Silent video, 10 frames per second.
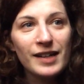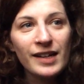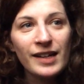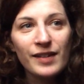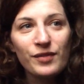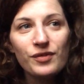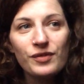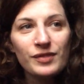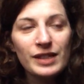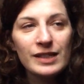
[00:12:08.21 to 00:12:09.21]
I have
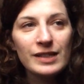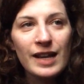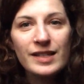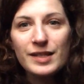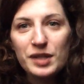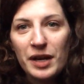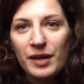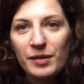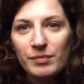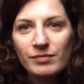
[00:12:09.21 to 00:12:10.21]
less
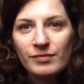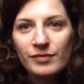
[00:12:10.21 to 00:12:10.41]
time